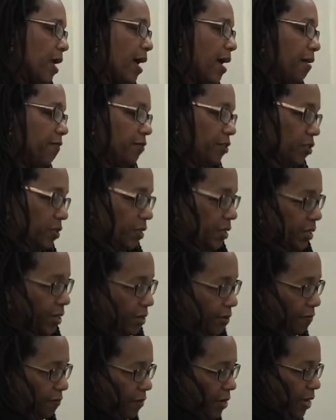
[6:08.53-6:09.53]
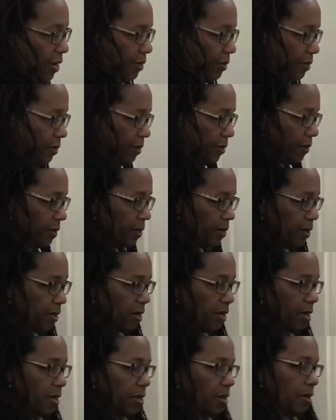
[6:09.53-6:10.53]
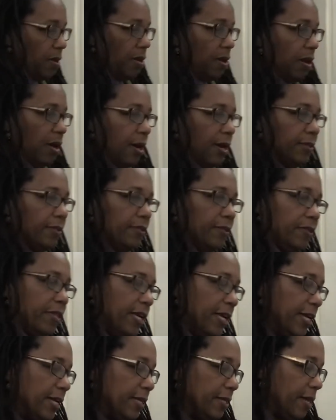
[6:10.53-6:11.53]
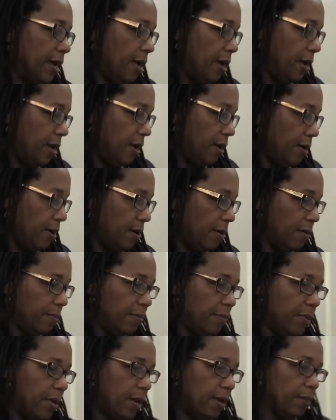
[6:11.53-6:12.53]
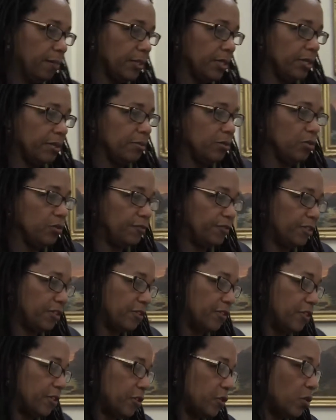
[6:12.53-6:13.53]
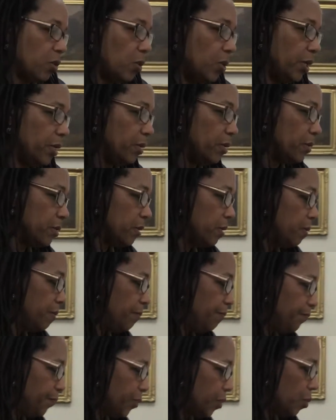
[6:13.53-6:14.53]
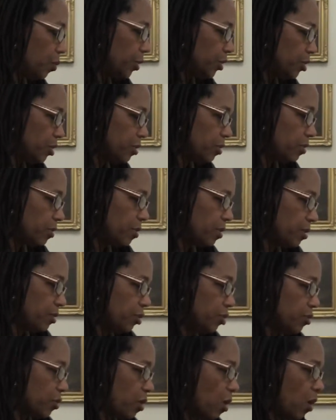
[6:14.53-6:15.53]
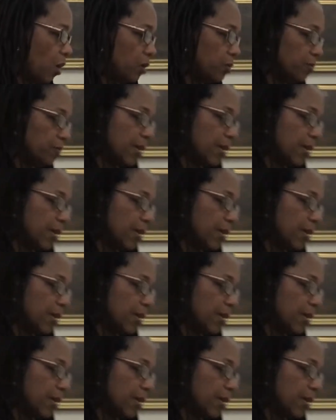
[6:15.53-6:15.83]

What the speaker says: after slavery ended. Then I'm going to move to this quilt, which is just called